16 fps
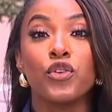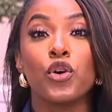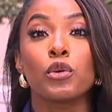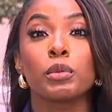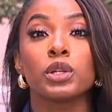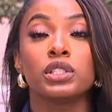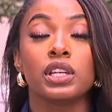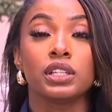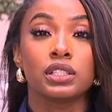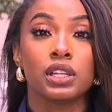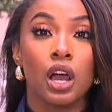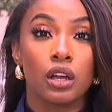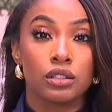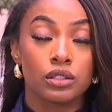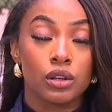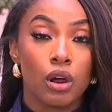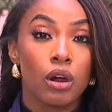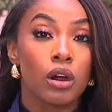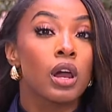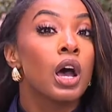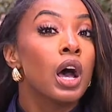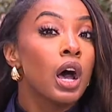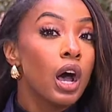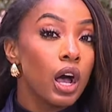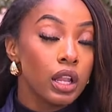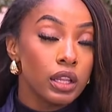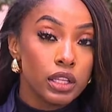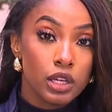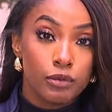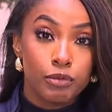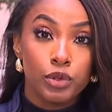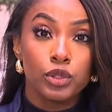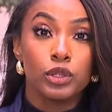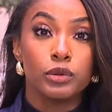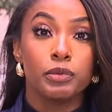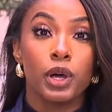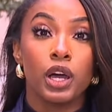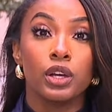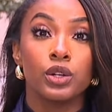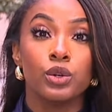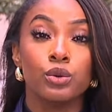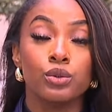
former TikTok star Ali Abulaban,